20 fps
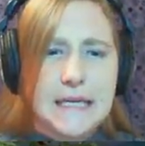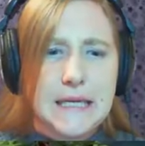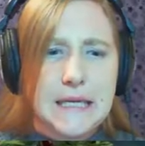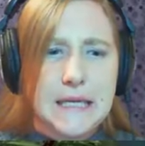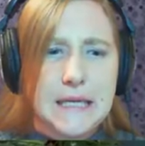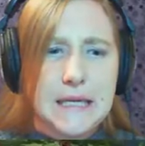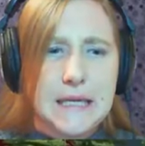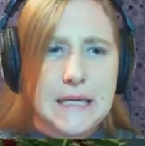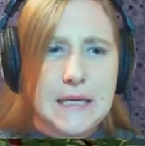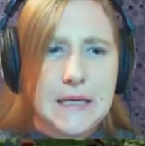
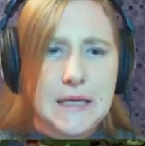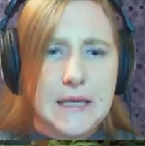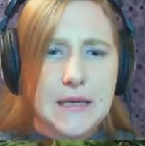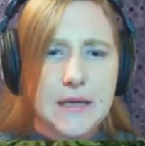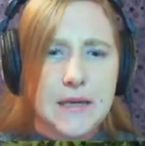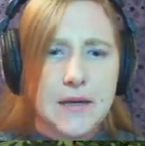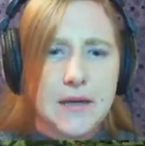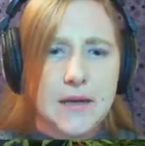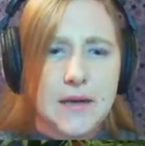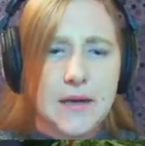
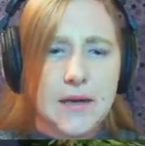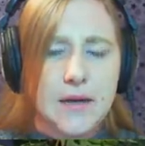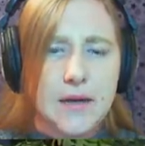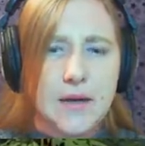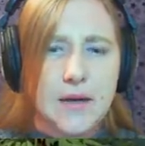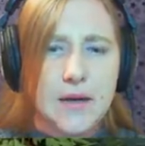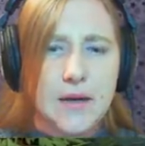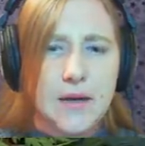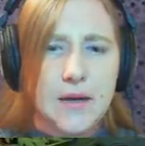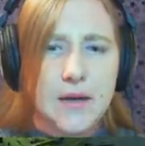
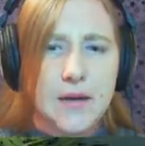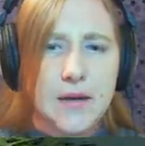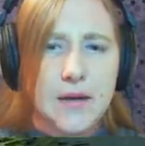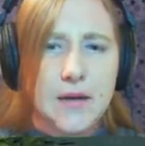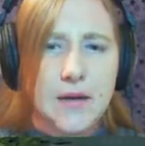(no one is talking)